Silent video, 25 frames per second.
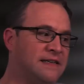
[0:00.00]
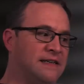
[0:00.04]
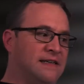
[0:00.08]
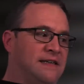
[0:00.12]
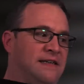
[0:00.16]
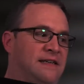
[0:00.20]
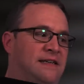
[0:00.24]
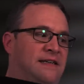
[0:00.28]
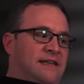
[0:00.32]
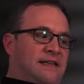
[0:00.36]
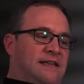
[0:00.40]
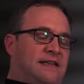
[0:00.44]

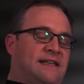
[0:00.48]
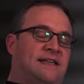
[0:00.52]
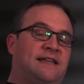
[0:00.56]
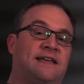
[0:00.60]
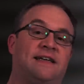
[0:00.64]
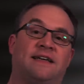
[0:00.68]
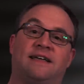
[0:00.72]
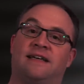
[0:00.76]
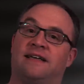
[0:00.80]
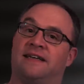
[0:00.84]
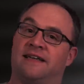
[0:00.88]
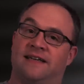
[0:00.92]

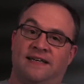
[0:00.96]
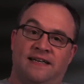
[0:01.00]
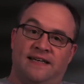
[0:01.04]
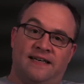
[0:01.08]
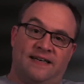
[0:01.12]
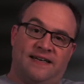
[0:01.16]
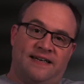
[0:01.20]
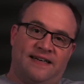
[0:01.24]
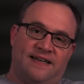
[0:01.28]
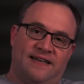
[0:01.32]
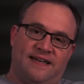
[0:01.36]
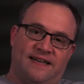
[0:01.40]

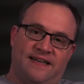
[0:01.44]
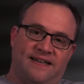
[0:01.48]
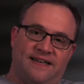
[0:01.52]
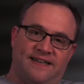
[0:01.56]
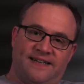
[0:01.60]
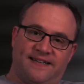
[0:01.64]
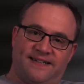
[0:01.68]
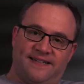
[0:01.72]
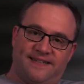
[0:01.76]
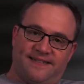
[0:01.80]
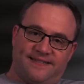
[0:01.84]
Nothing is said.